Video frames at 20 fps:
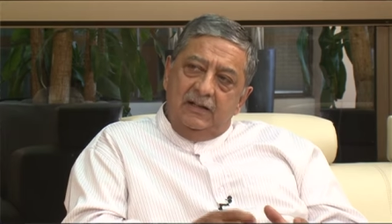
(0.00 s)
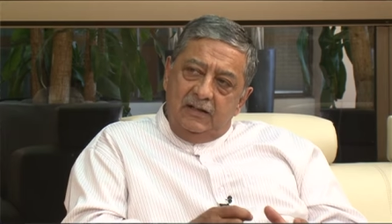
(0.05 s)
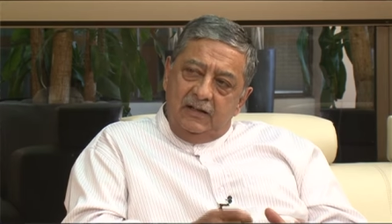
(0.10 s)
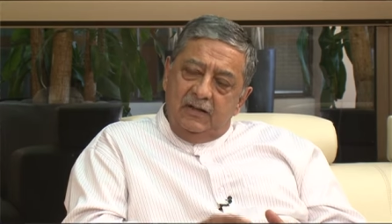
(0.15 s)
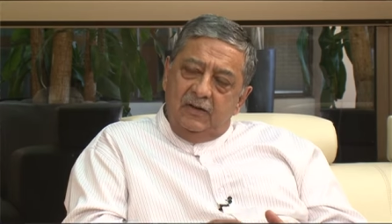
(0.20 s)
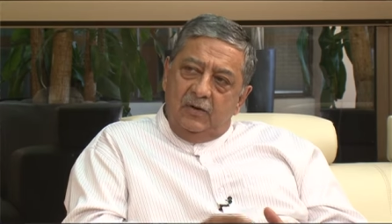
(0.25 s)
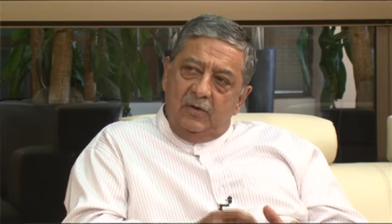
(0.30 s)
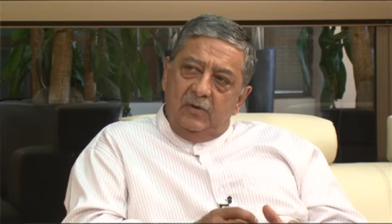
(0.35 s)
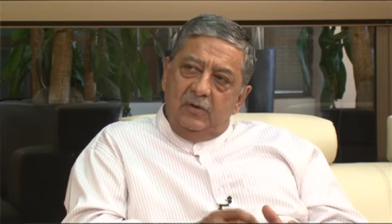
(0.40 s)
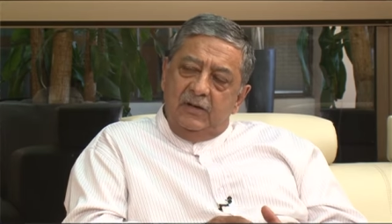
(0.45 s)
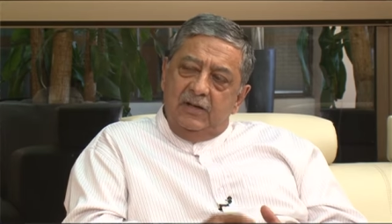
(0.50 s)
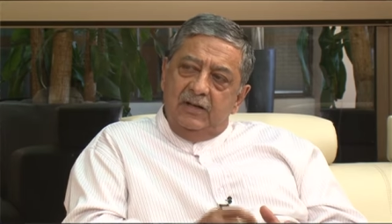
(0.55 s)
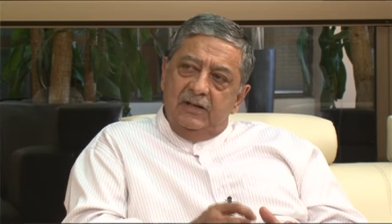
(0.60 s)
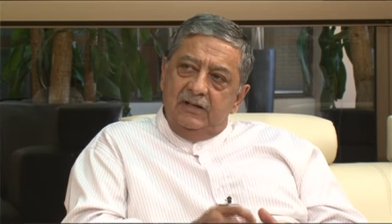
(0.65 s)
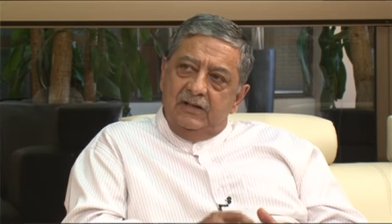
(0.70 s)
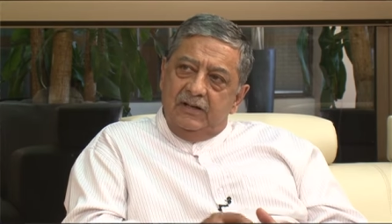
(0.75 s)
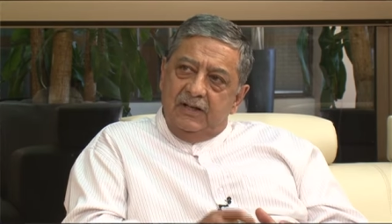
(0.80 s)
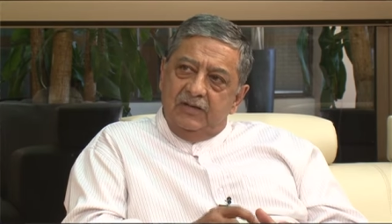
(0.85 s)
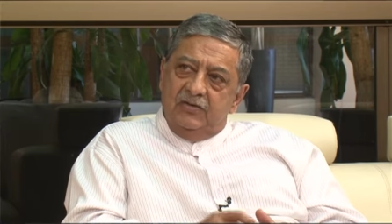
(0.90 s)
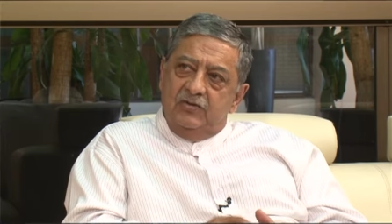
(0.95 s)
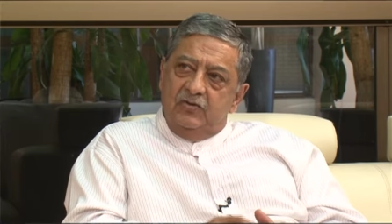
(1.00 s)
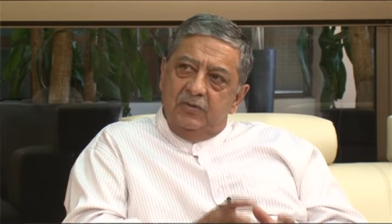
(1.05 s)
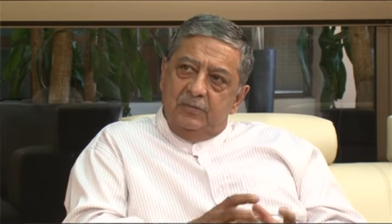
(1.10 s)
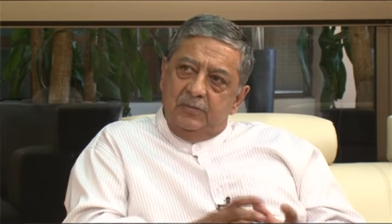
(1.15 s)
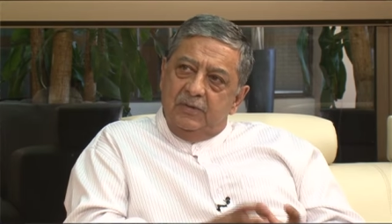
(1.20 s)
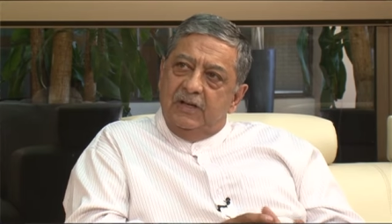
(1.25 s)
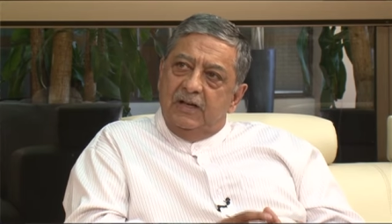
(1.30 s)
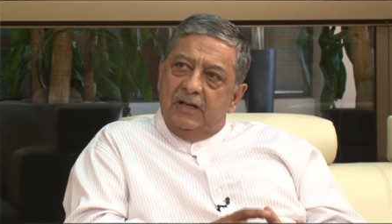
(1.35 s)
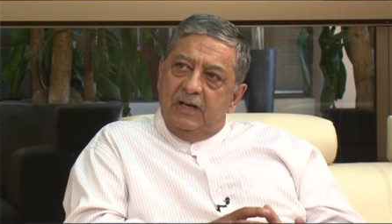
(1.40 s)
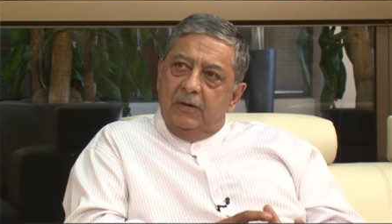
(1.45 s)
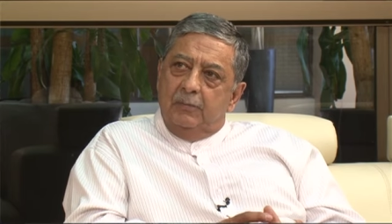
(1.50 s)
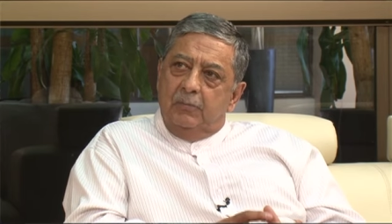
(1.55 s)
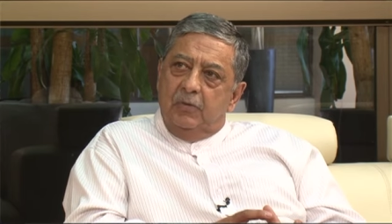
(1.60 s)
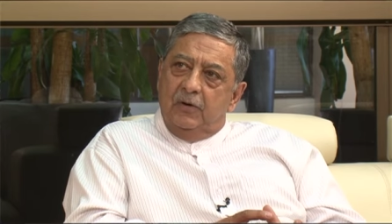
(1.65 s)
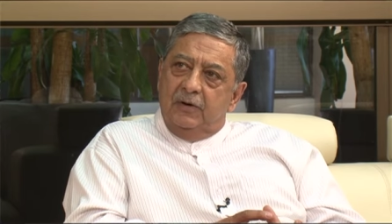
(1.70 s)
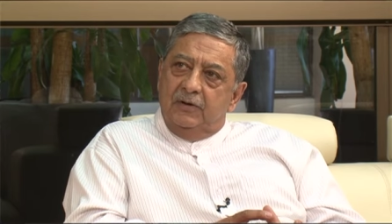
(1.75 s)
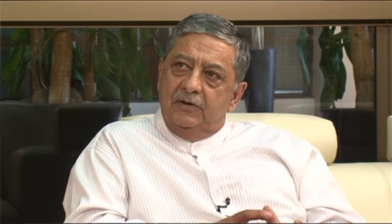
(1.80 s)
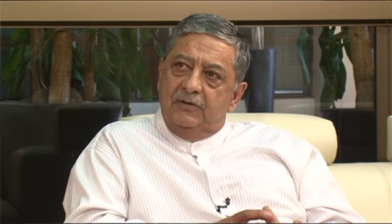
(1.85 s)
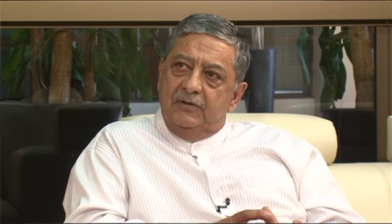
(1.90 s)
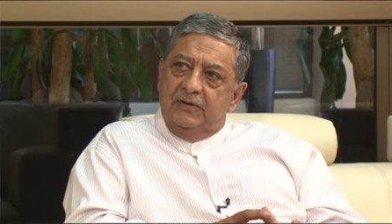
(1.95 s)
in a test tube in a
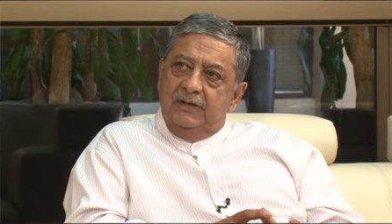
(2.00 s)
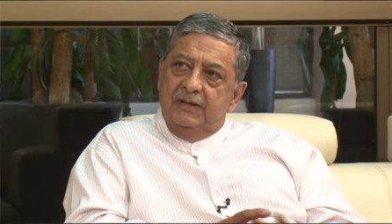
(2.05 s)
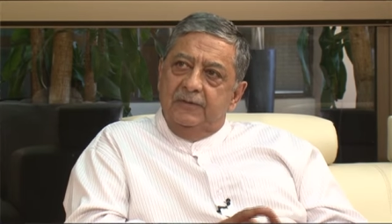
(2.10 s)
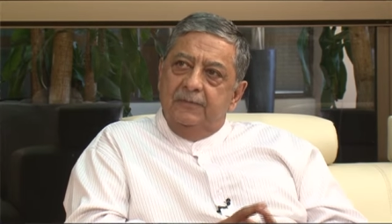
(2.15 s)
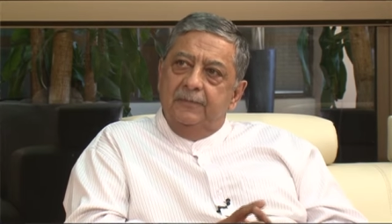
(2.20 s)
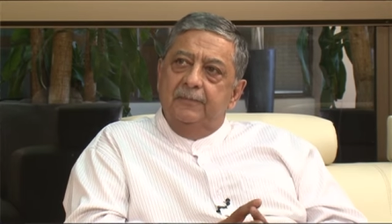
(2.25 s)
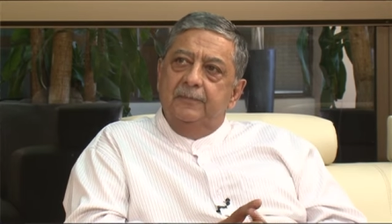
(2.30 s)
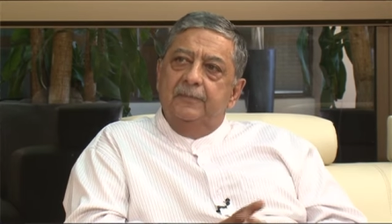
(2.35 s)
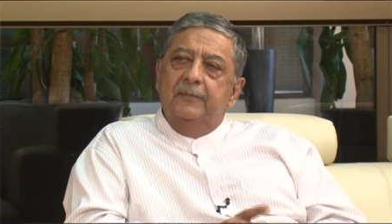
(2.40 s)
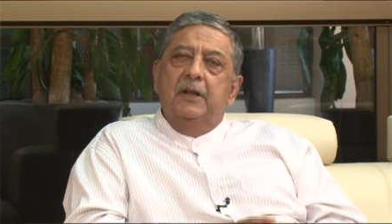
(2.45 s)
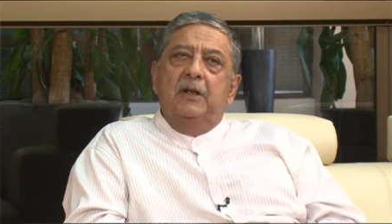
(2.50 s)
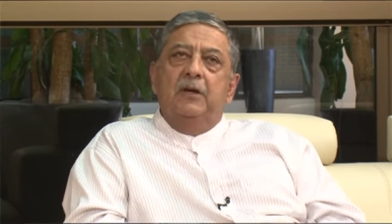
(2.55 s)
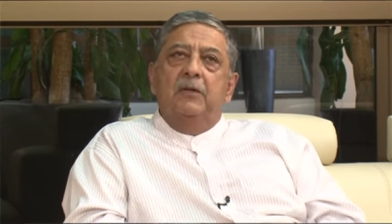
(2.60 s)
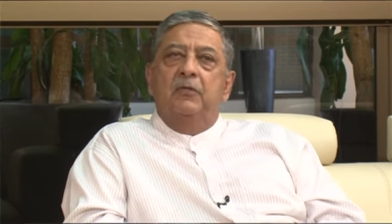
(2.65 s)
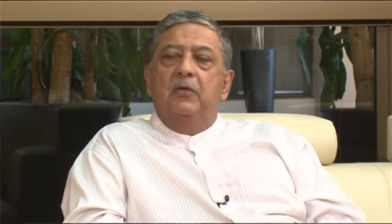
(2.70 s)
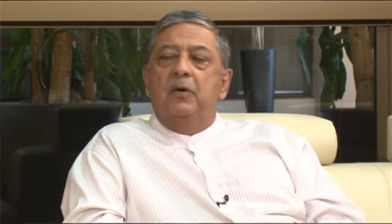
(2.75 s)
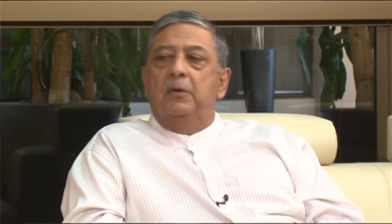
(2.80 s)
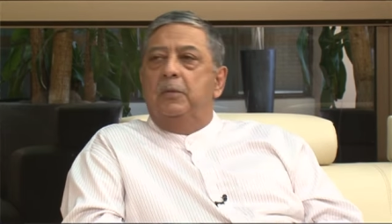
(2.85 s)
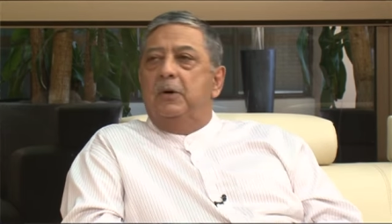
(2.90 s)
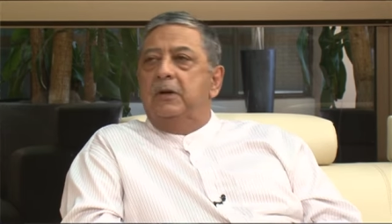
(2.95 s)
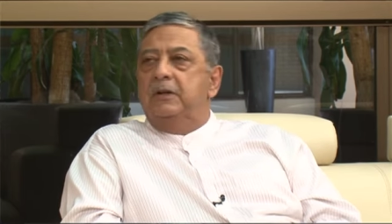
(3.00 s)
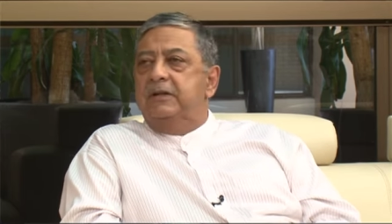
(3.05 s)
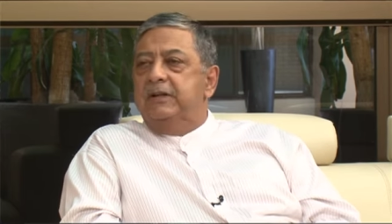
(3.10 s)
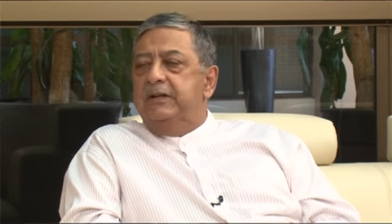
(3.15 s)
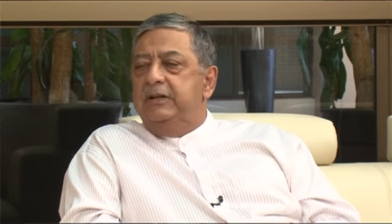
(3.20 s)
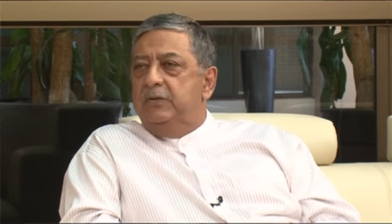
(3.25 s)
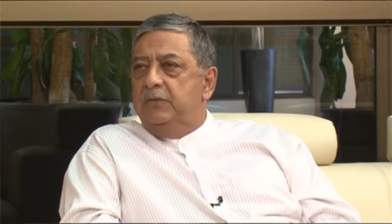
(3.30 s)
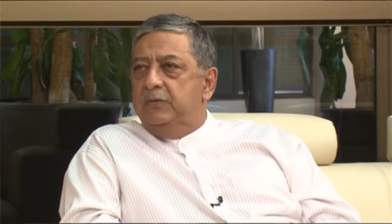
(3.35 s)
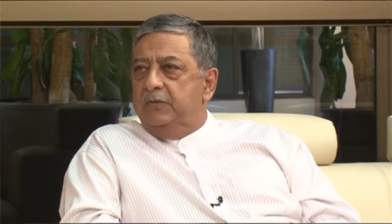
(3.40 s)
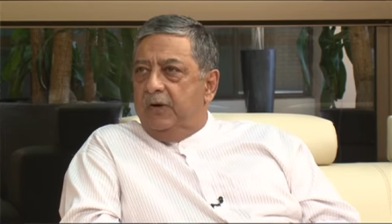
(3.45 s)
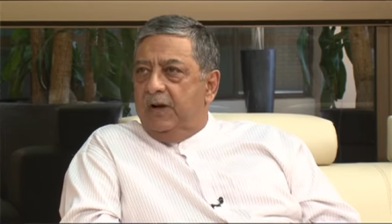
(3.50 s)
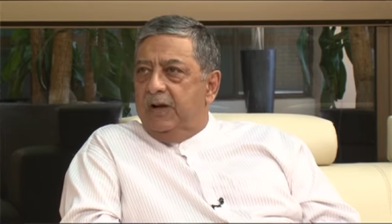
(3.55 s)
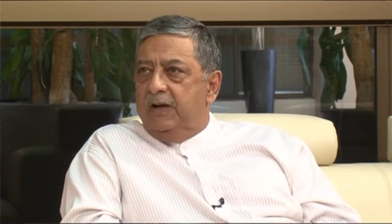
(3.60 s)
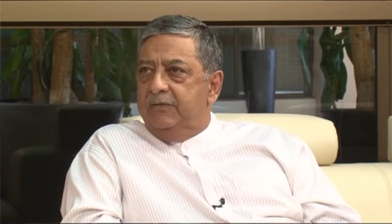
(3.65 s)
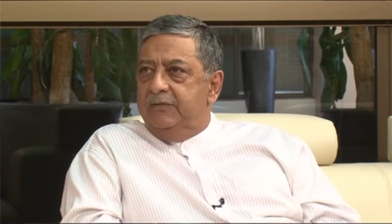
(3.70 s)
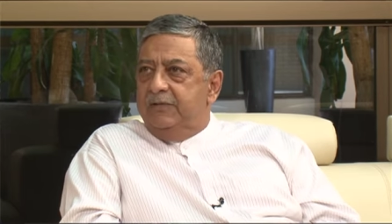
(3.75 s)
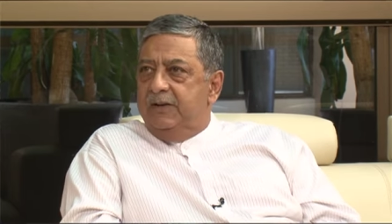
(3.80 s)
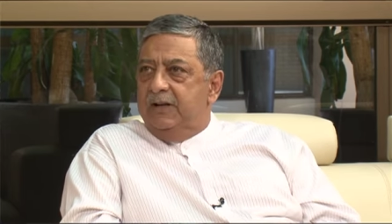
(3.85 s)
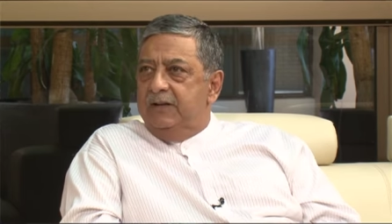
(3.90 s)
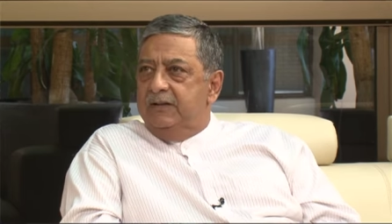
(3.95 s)
laboratory for about 3 to
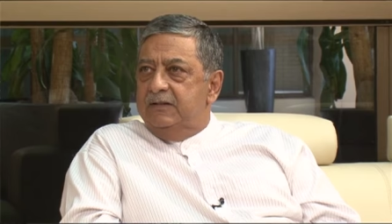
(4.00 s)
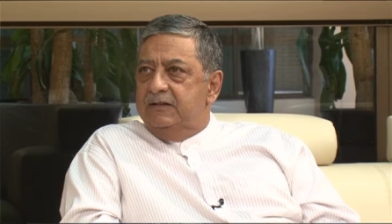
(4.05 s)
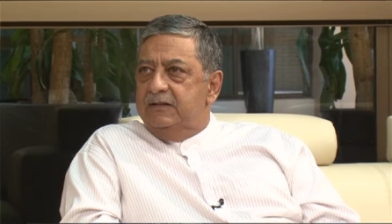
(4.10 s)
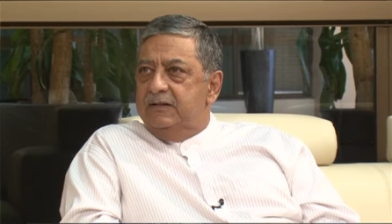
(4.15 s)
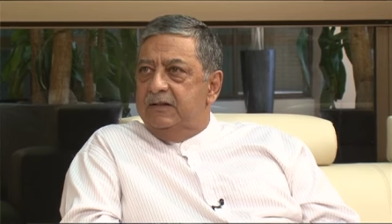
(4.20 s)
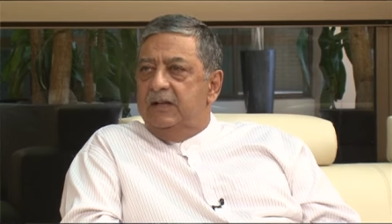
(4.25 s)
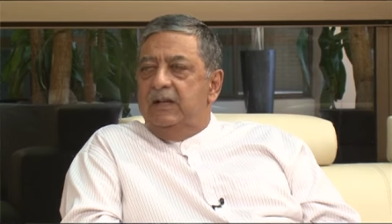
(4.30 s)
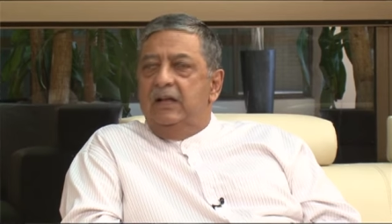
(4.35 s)
5 days.